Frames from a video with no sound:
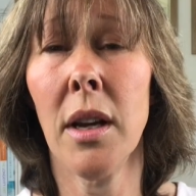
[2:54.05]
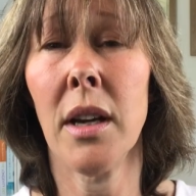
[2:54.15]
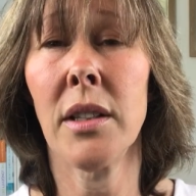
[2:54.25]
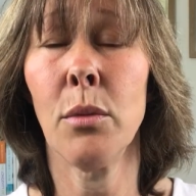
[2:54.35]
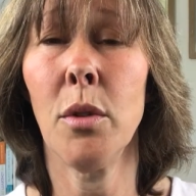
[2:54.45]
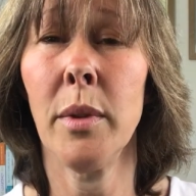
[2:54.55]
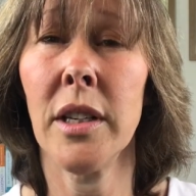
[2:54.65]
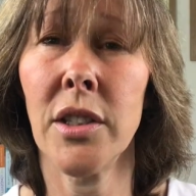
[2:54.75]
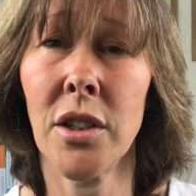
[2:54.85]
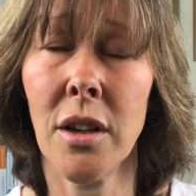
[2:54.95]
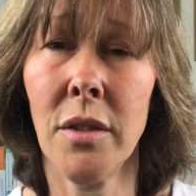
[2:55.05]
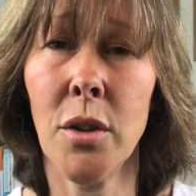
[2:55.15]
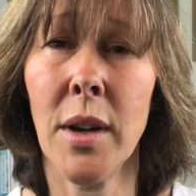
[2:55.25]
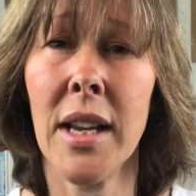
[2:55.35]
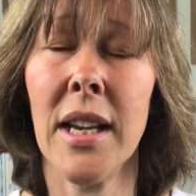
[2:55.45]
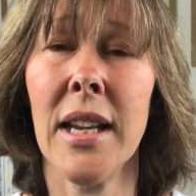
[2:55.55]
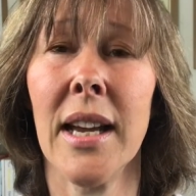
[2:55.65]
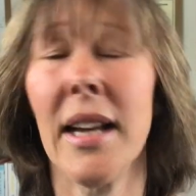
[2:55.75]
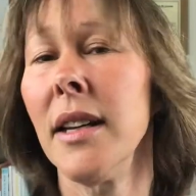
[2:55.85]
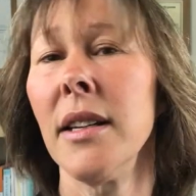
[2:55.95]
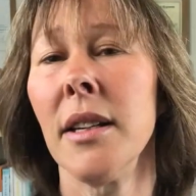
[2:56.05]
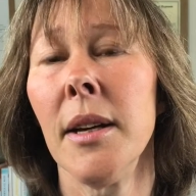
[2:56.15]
as I won't be able to serve you any, and